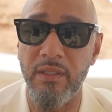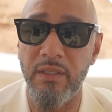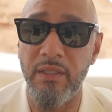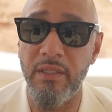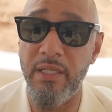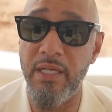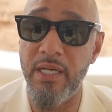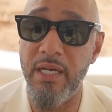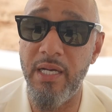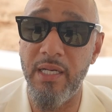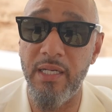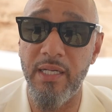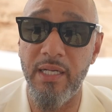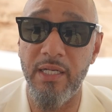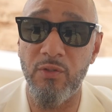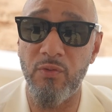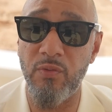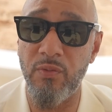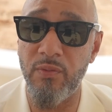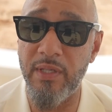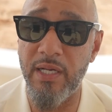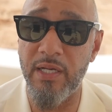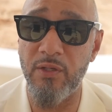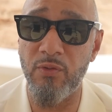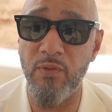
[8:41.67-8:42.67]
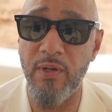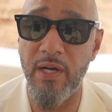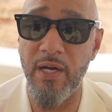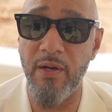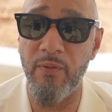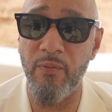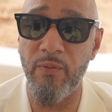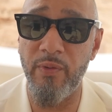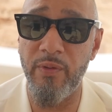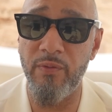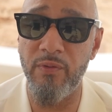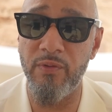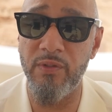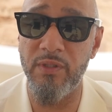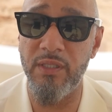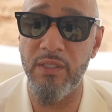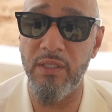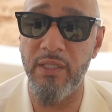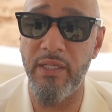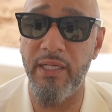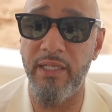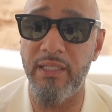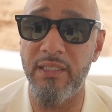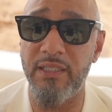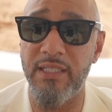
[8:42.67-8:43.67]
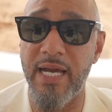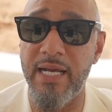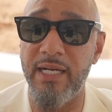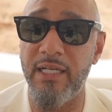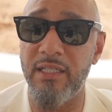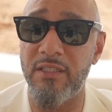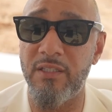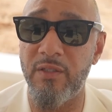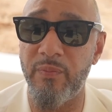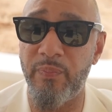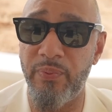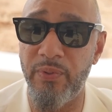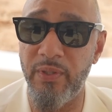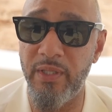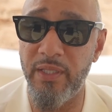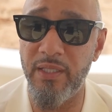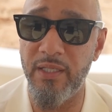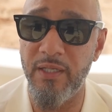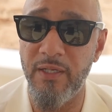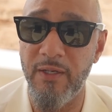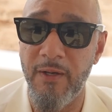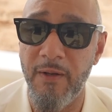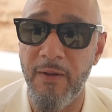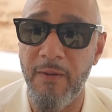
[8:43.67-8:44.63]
and that's why we was excited to put